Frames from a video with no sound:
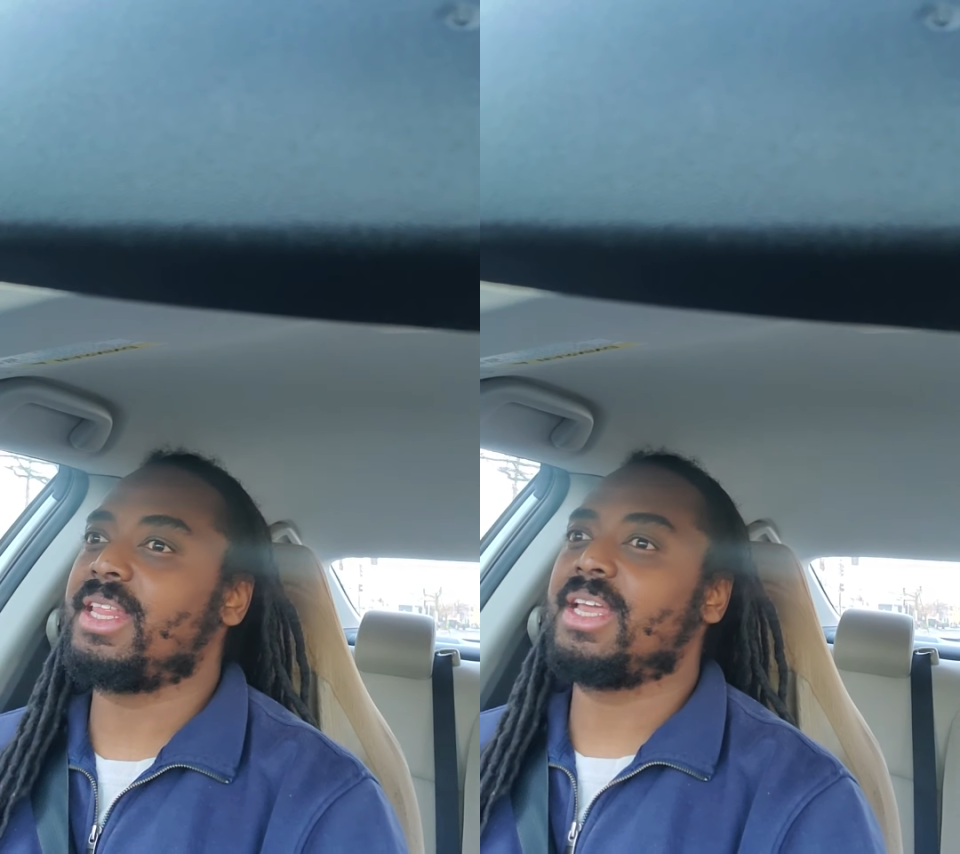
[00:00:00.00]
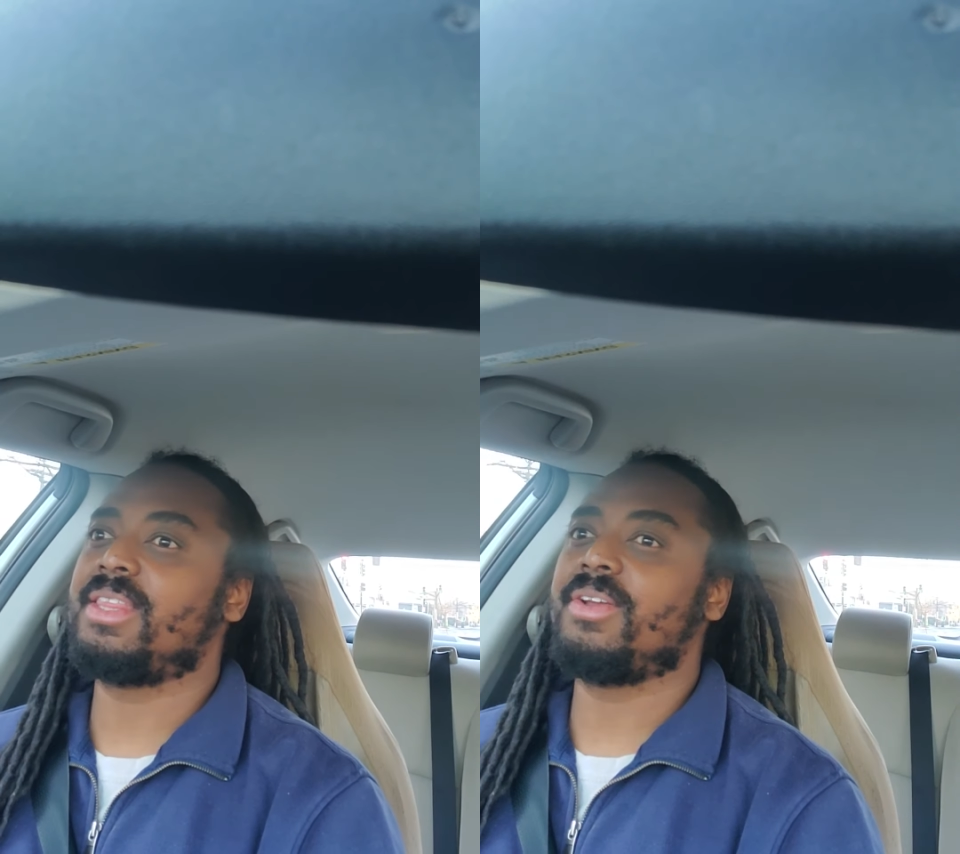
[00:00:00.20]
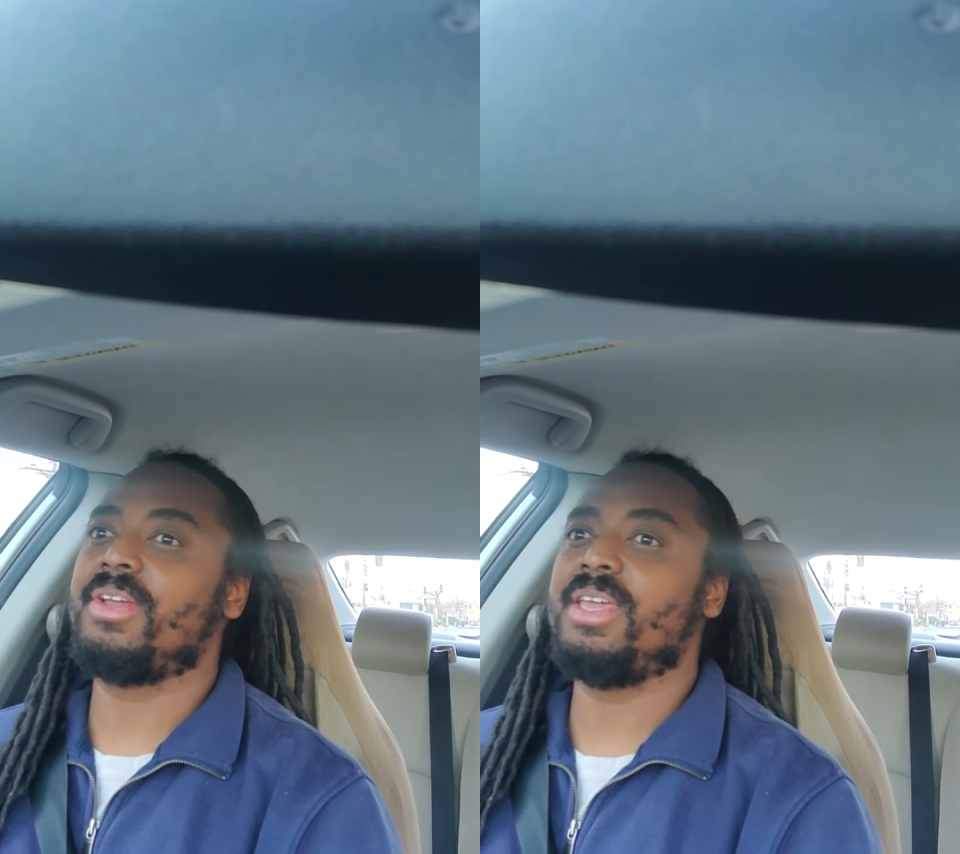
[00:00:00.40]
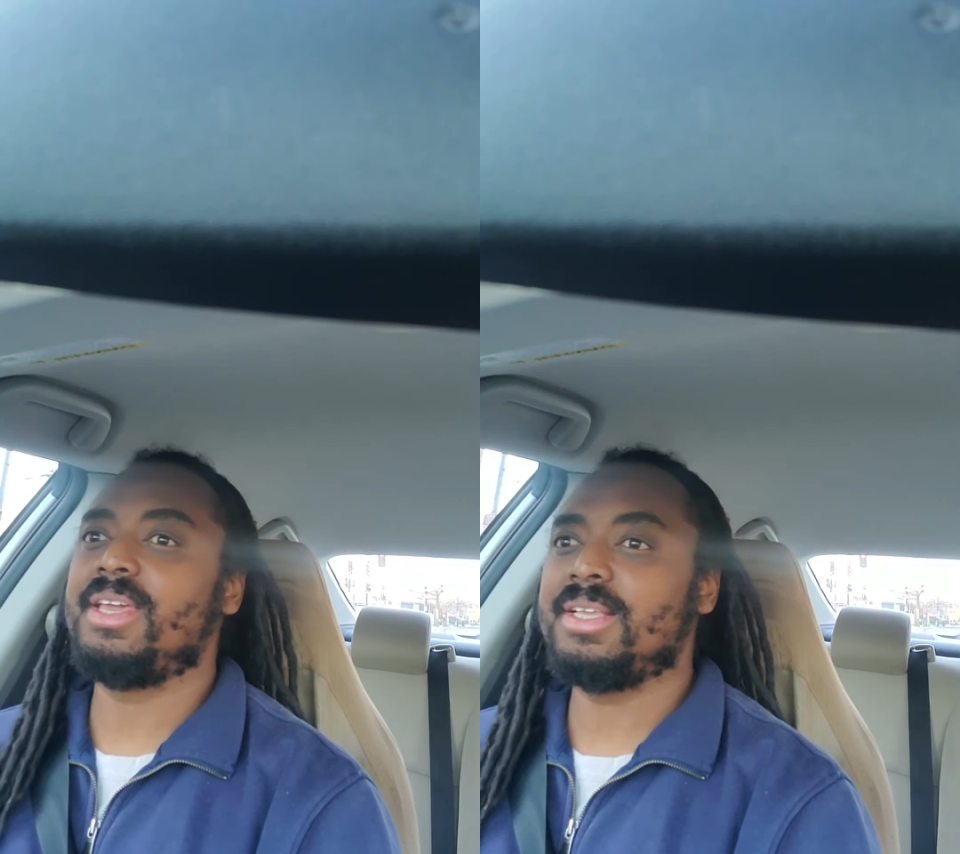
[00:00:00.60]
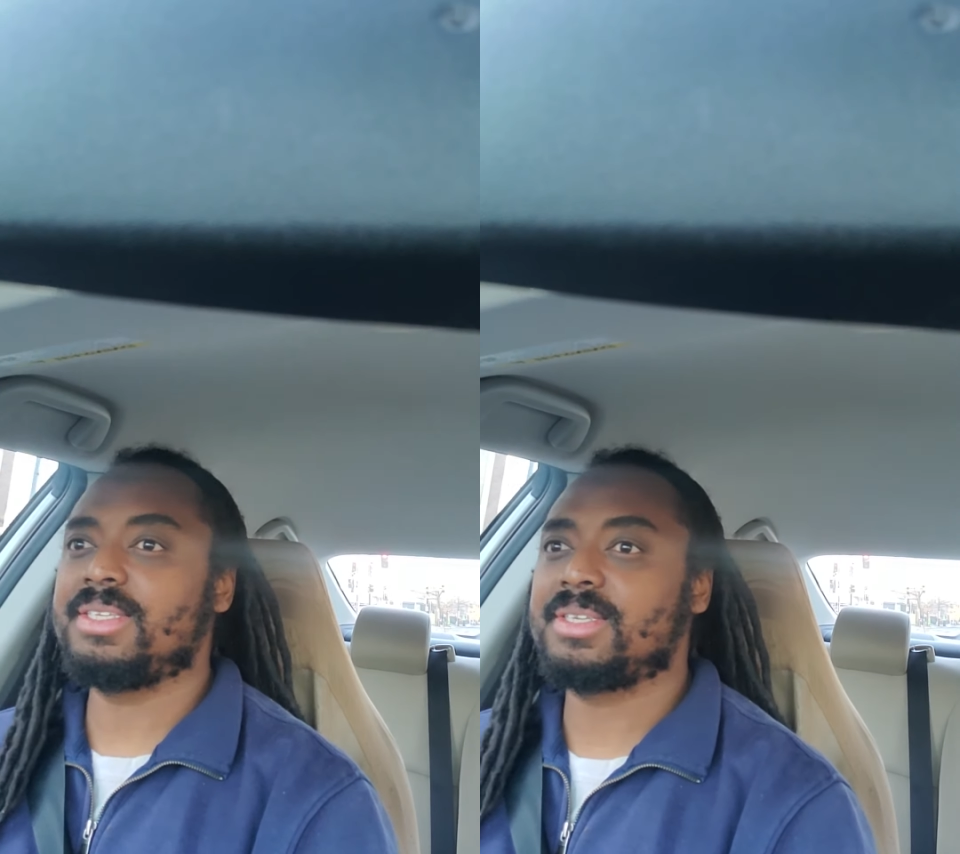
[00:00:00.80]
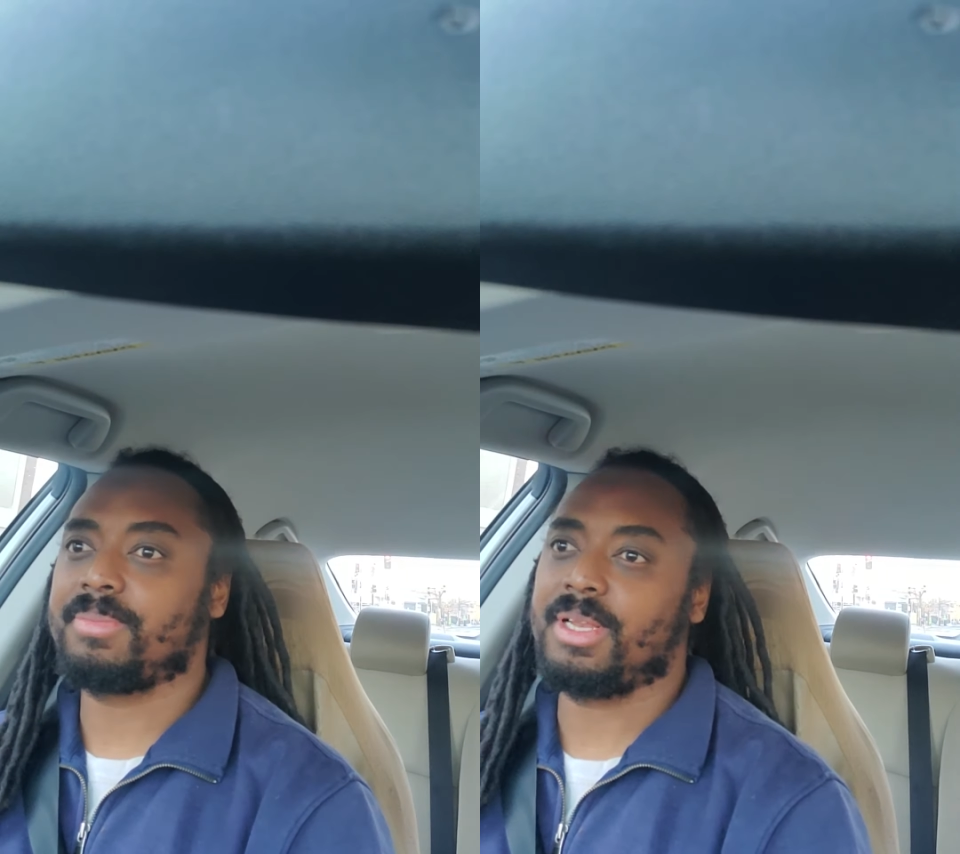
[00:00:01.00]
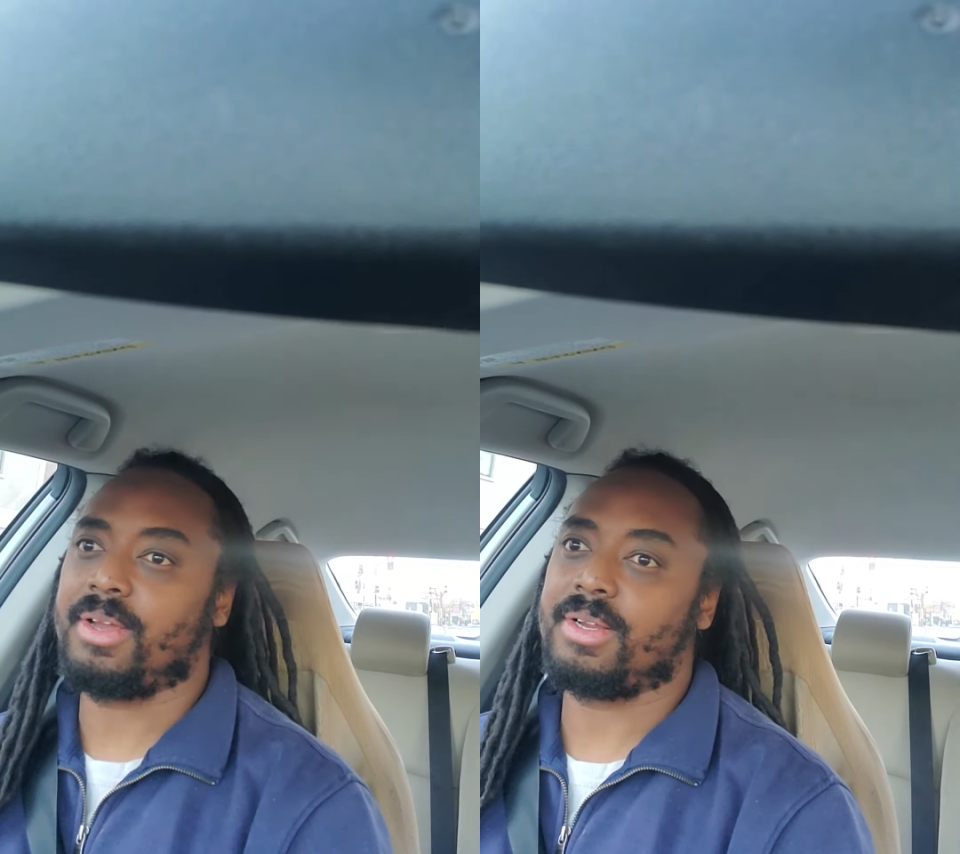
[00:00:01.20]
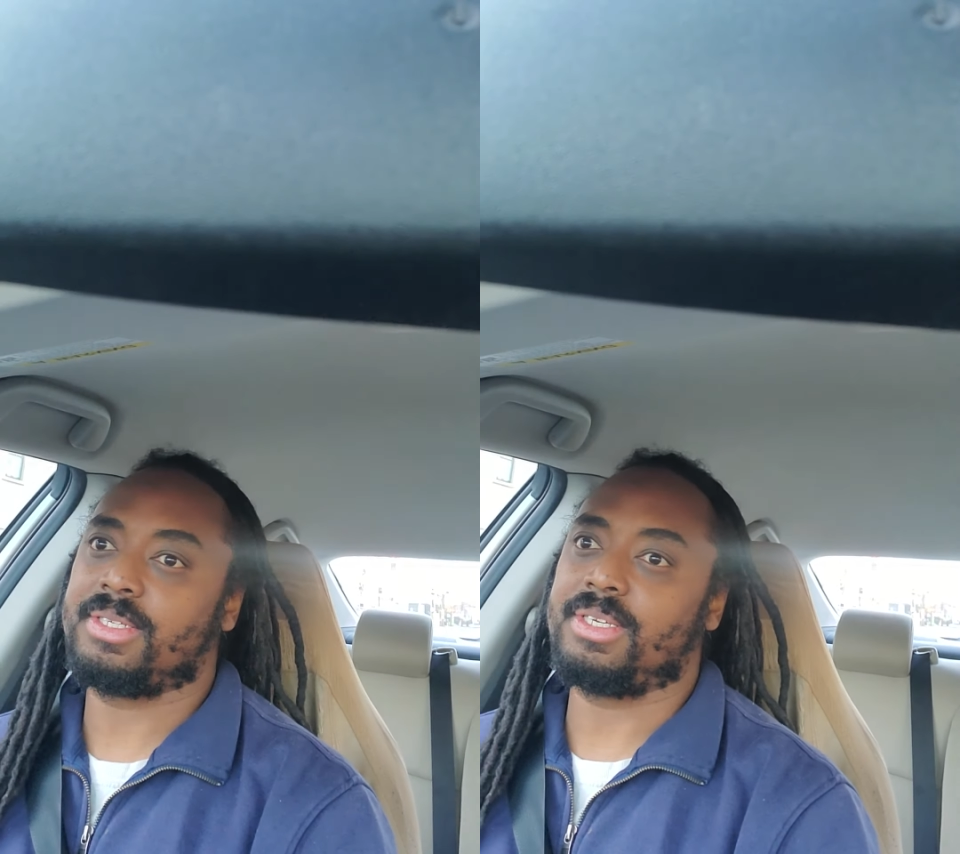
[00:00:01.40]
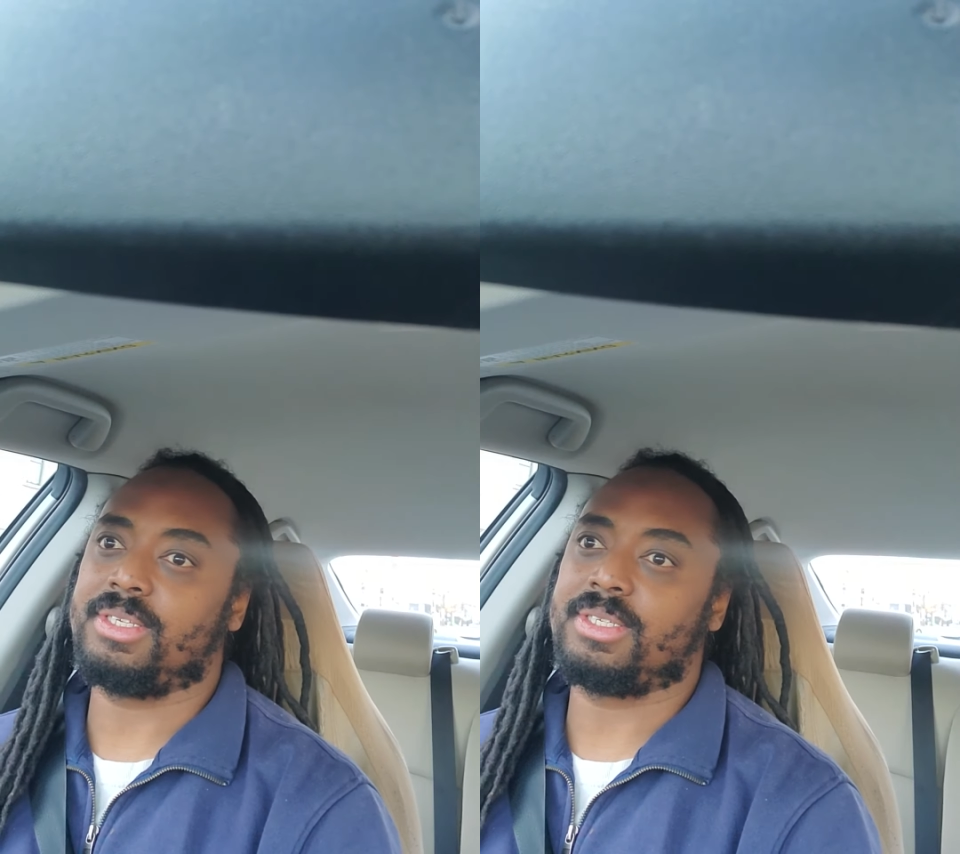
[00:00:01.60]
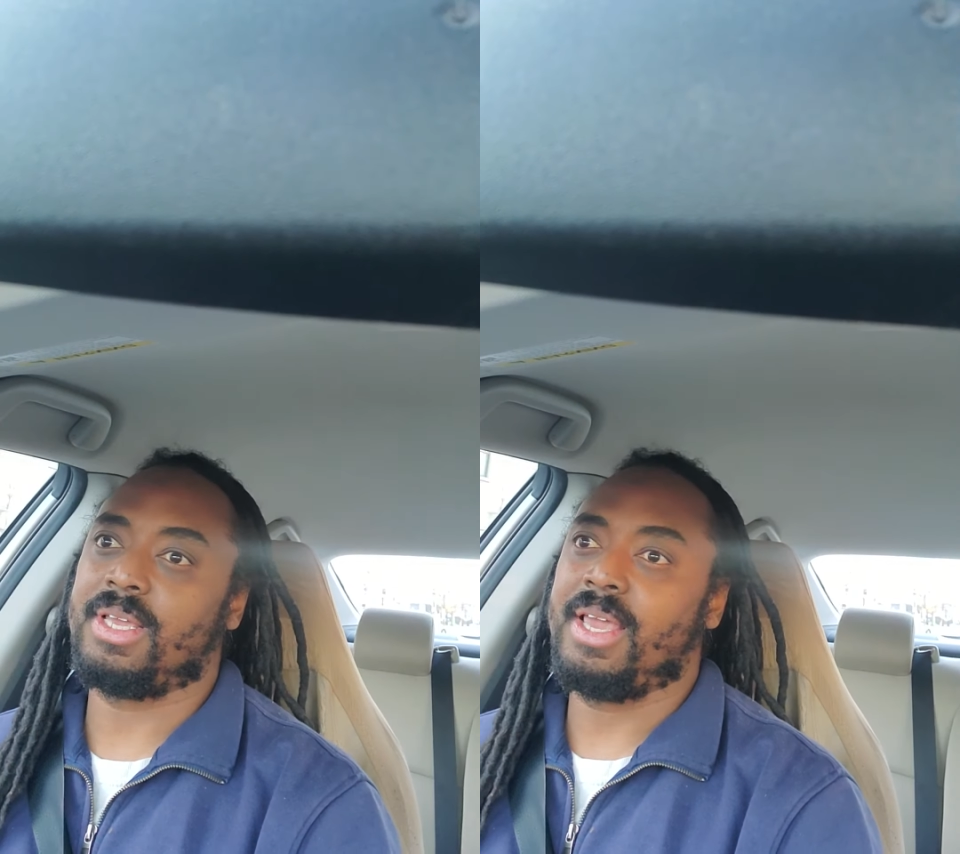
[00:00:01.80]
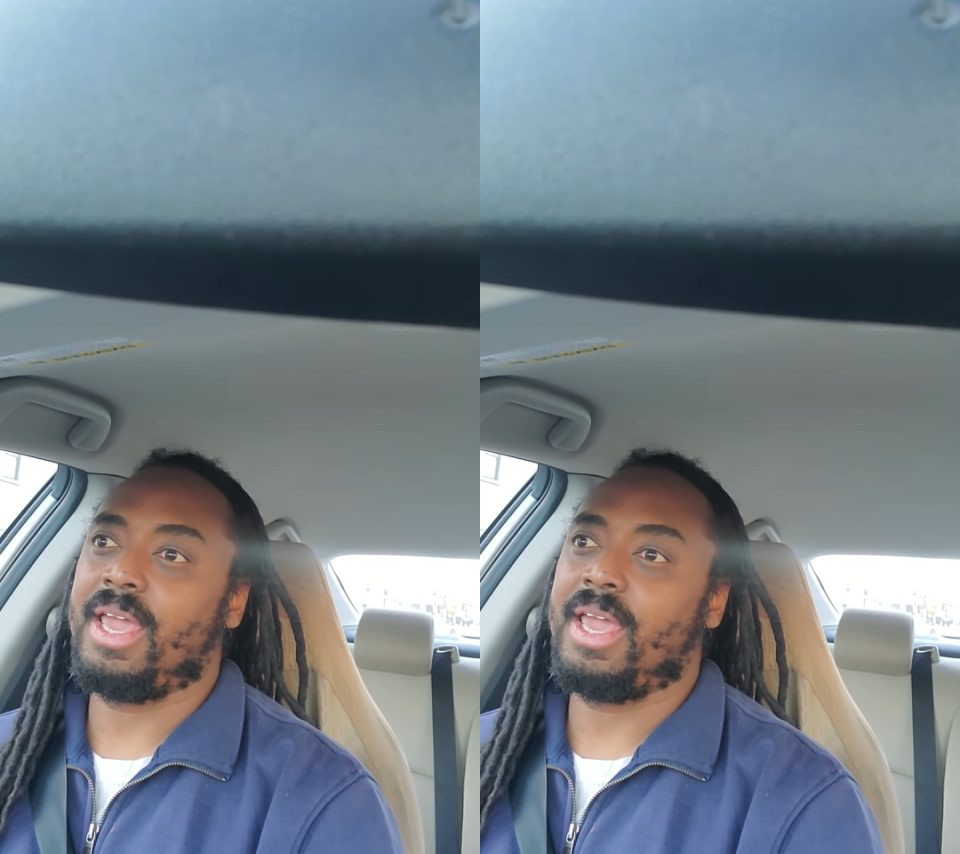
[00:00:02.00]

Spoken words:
that there is similarities